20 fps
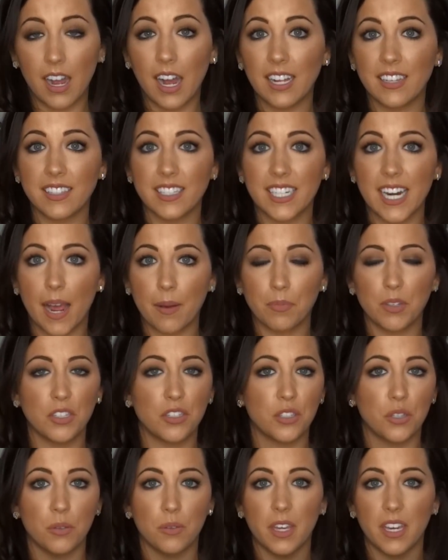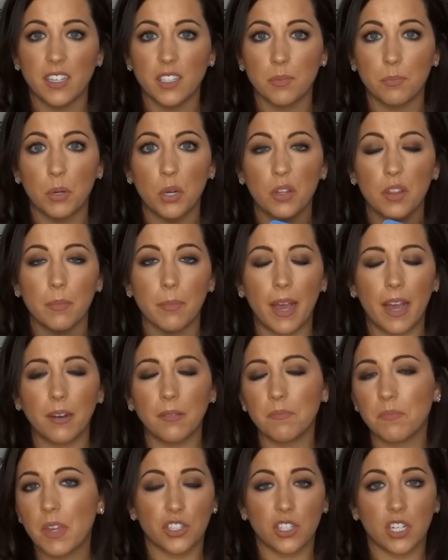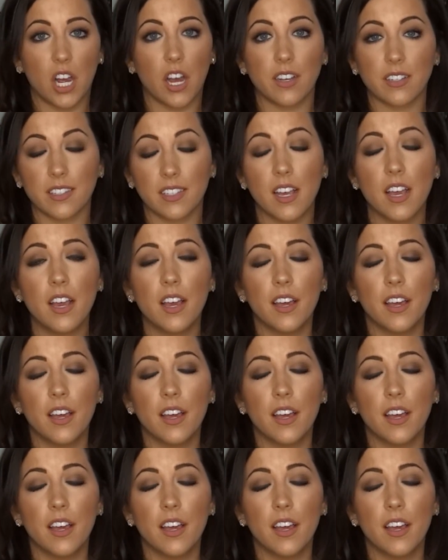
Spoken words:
unsnap these 2 things, pull them out, toss